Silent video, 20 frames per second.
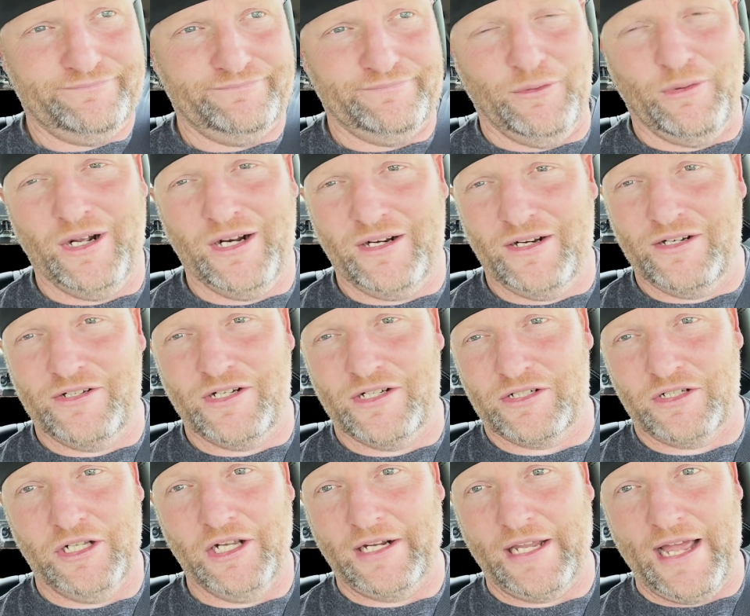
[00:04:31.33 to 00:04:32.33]
wanted to
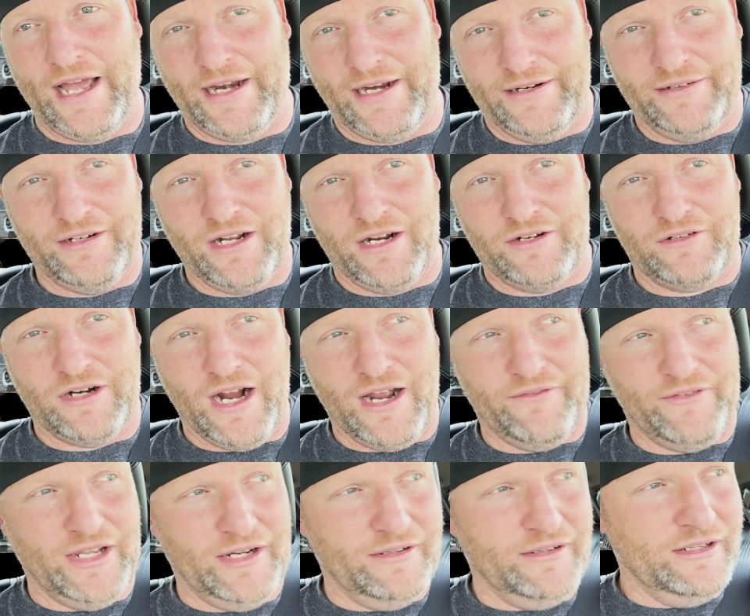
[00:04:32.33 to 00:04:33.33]
just look at it, not drive
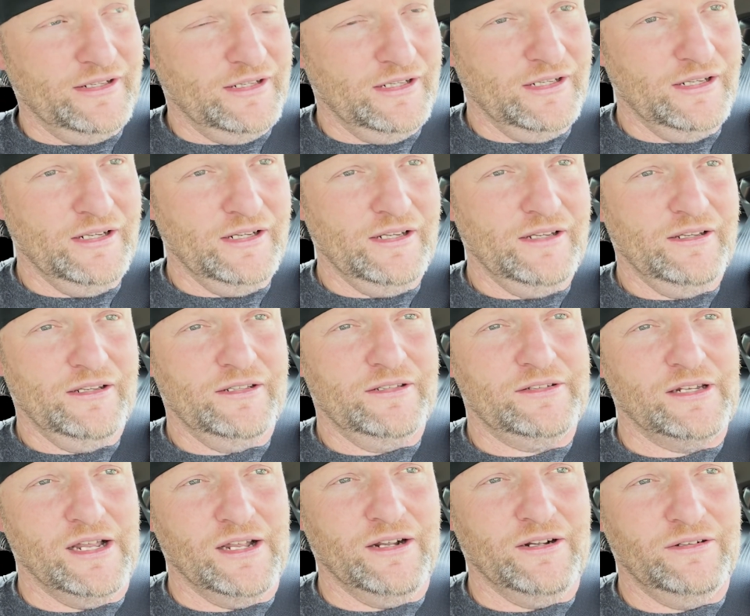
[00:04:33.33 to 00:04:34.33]
it.
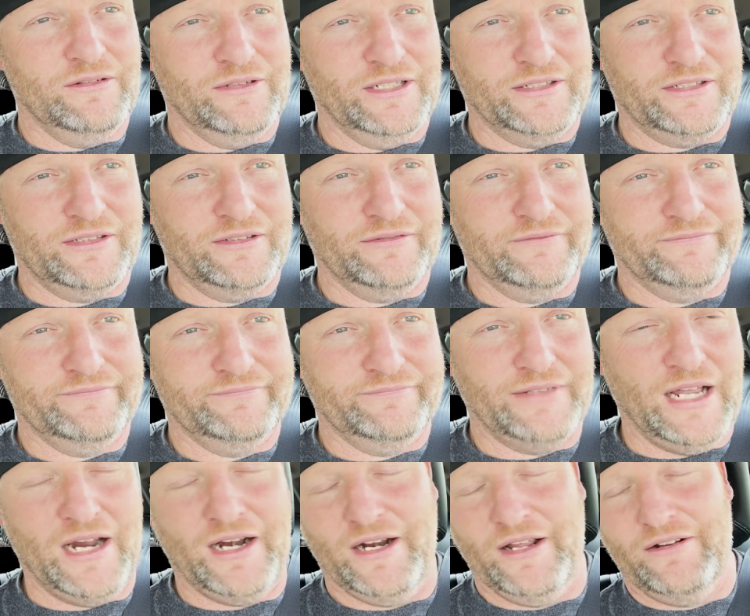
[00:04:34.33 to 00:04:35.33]
So, which,
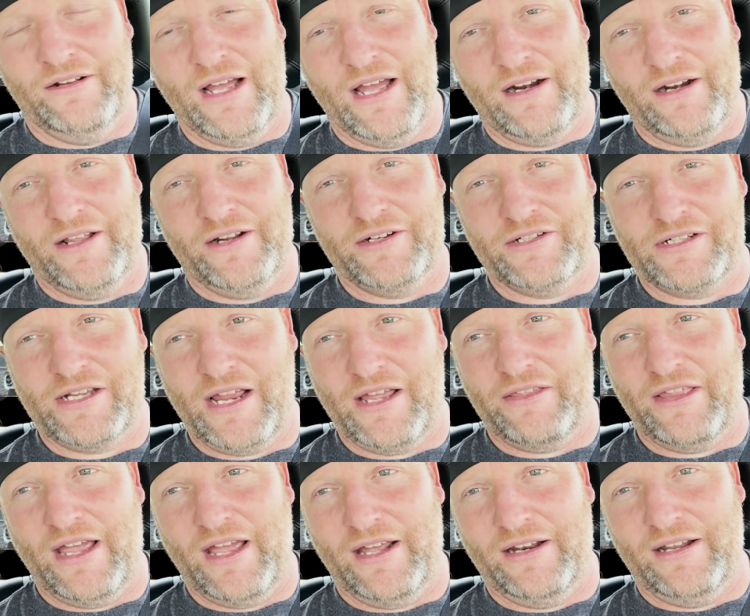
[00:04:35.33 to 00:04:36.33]
I don't understand
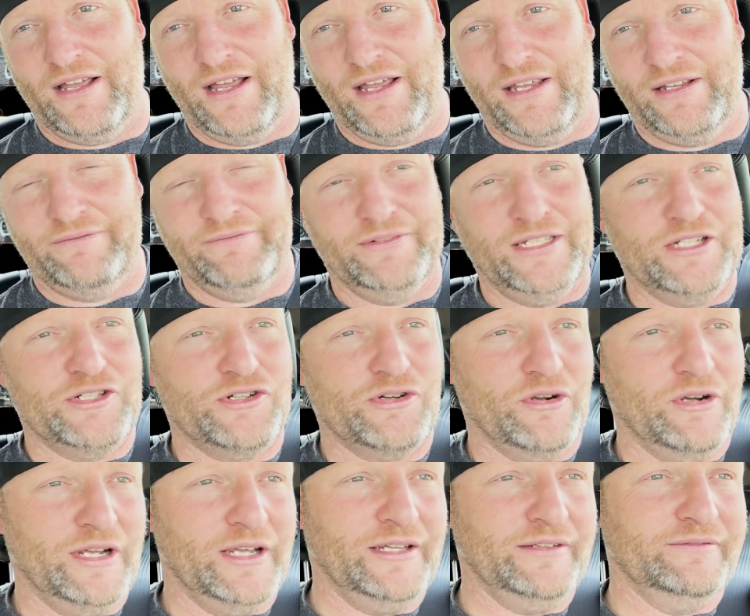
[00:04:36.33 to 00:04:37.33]
that. I
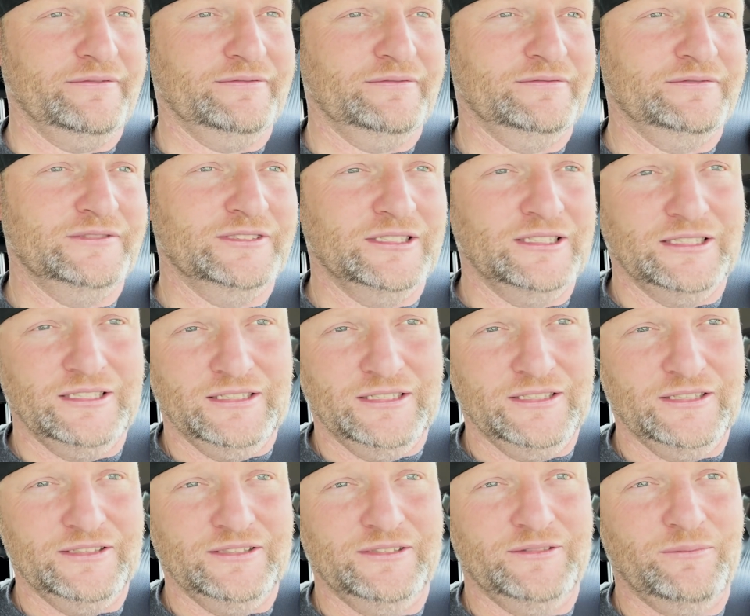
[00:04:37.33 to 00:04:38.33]
enjoy
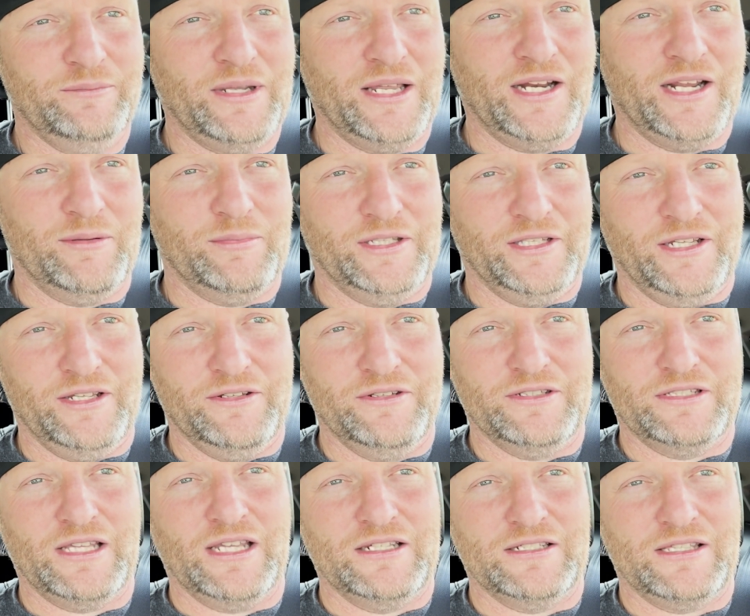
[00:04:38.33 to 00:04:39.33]
being able to
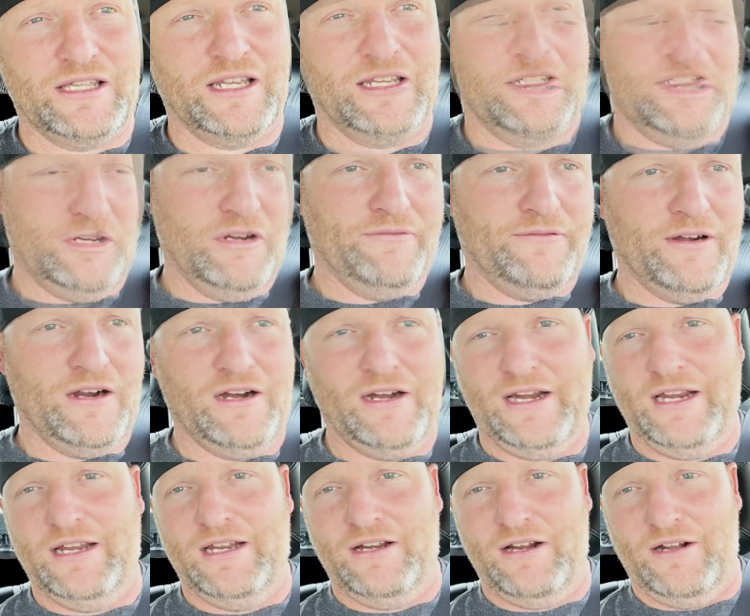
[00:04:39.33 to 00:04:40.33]
use these things. So far
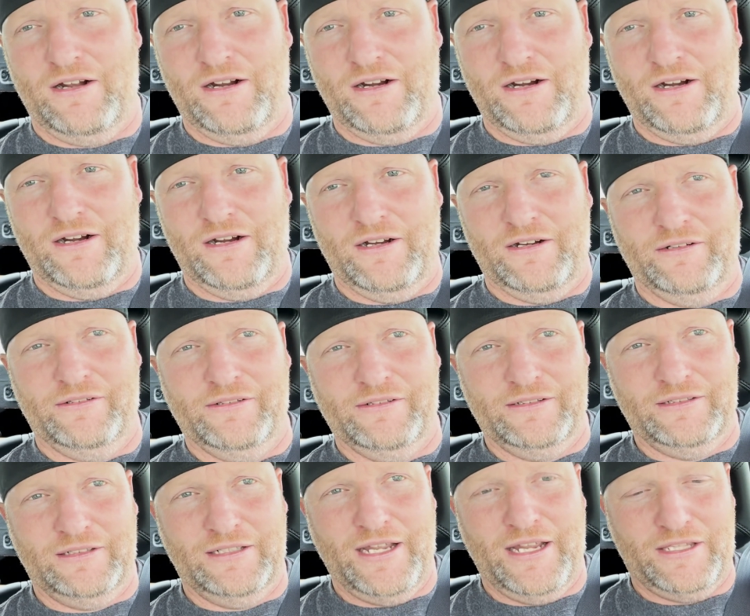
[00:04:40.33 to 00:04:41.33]
in our
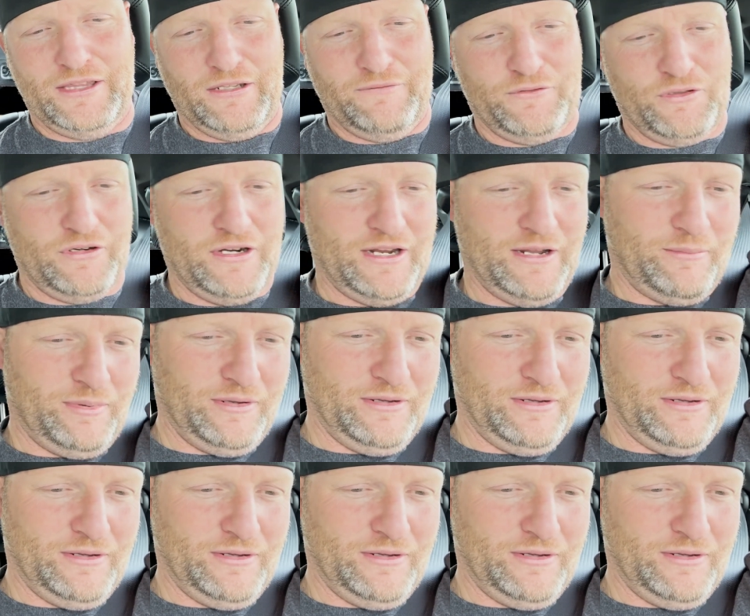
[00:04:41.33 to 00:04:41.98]
length of trip,